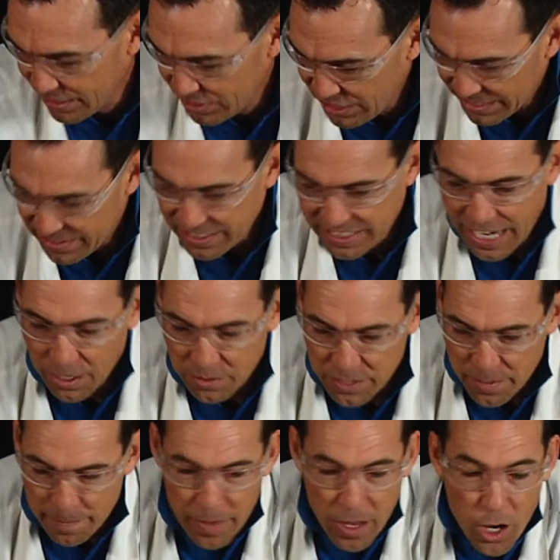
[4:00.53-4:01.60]
Check this out.
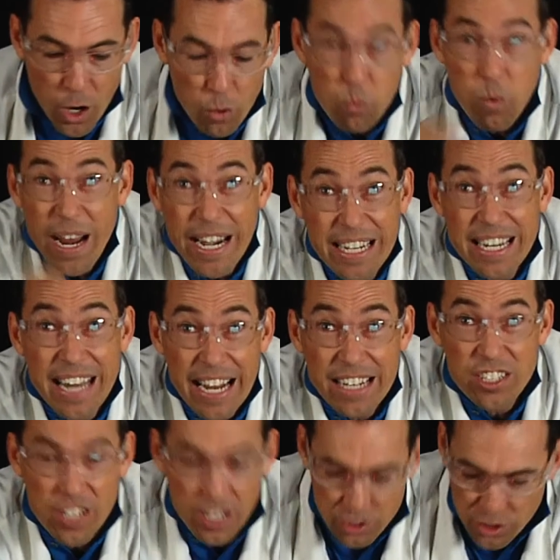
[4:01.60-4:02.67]
Right
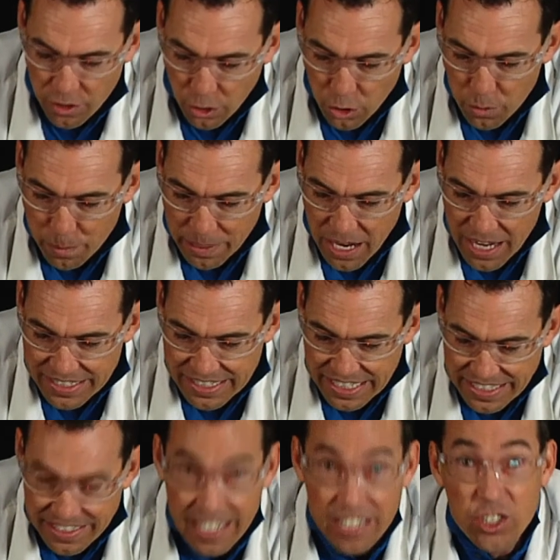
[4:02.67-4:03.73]
next to the
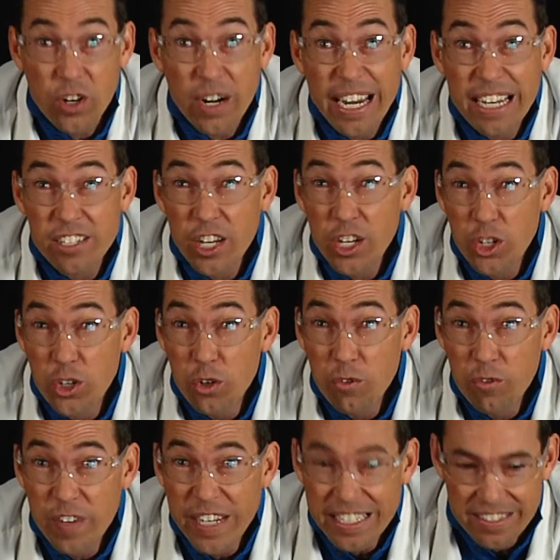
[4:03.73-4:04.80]
luminosity sensor is a
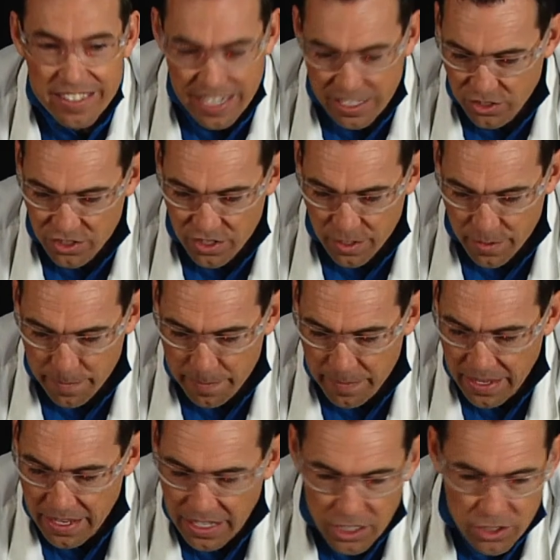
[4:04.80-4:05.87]
UV sensor.
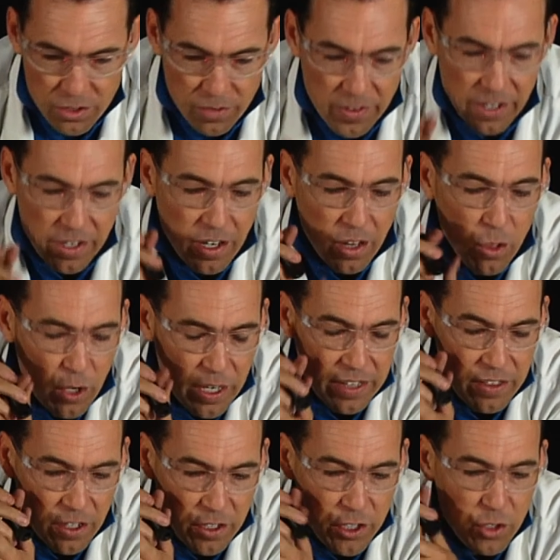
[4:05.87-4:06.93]
So if you're going to look
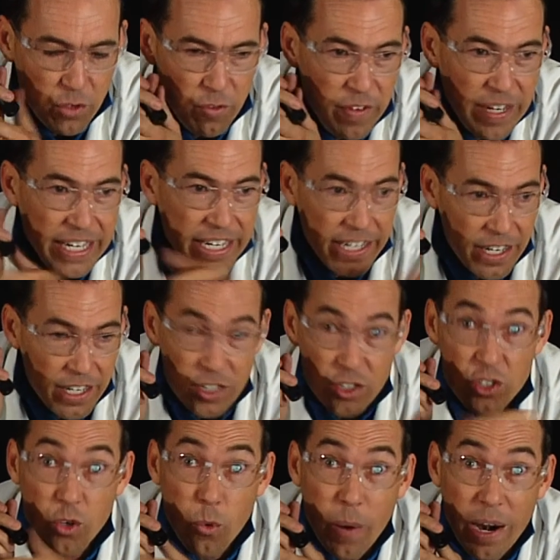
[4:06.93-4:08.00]
at the UV
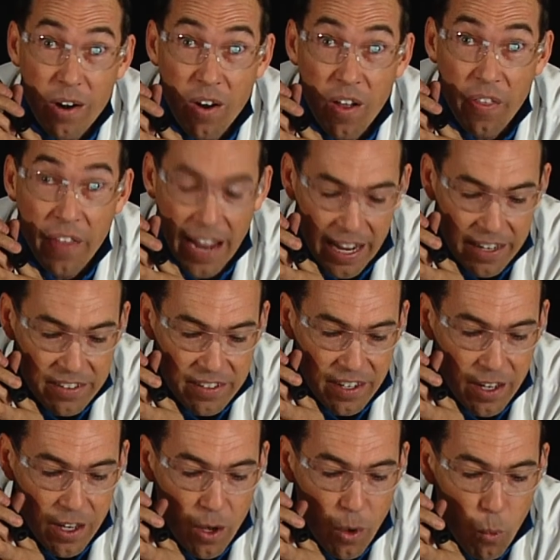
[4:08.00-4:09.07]
square on that,
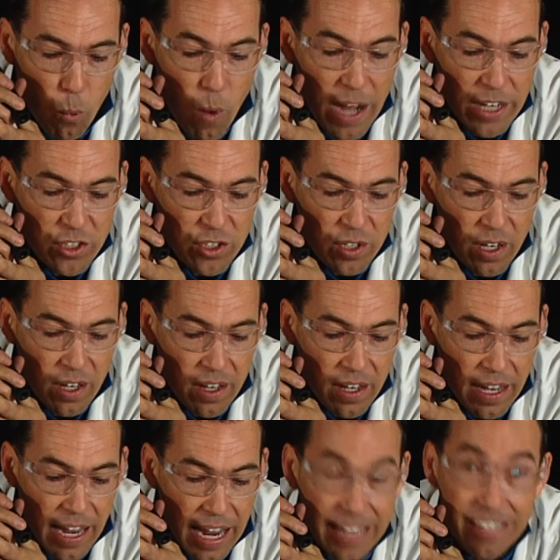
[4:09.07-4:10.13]
watch
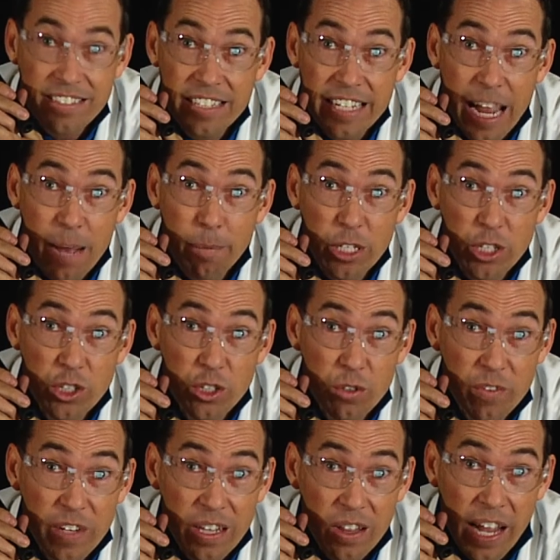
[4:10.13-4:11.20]
and see how much
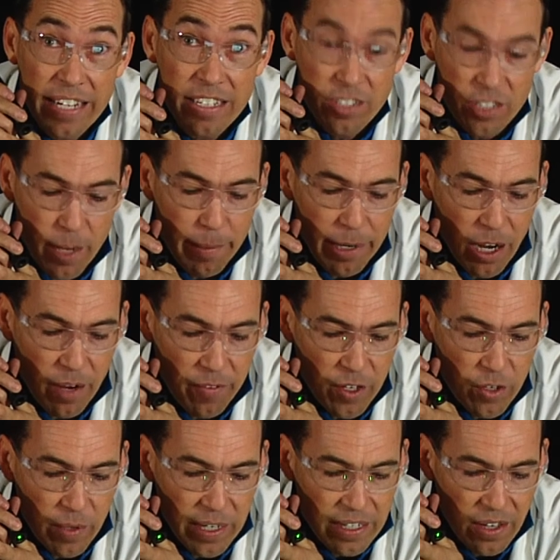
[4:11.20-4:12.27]
UV light is coming off the
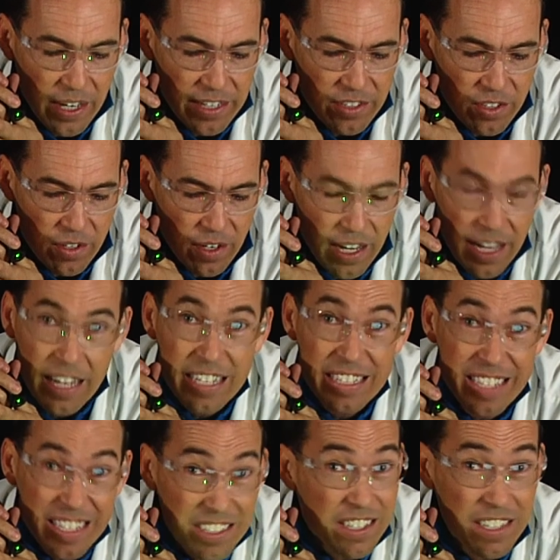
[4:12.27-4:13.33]
green laser.
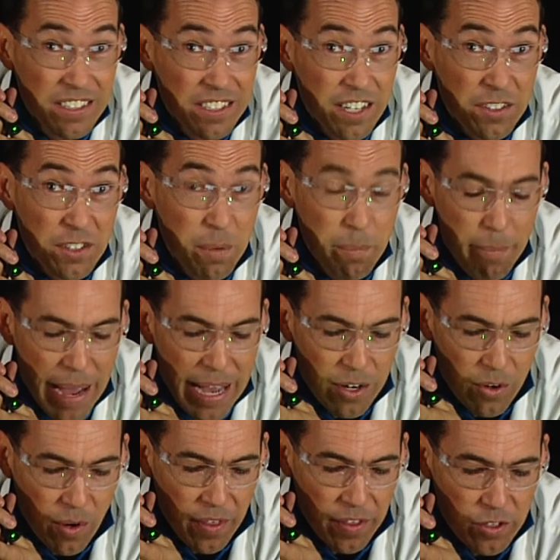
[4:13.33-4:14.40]
Distance doesn't
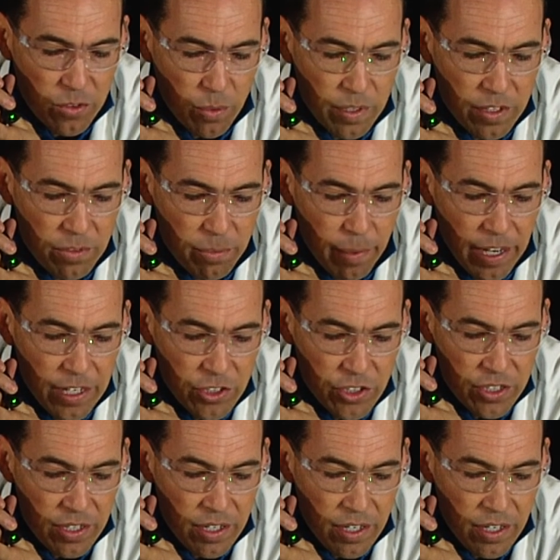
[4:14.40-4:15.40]
matter on this one as much.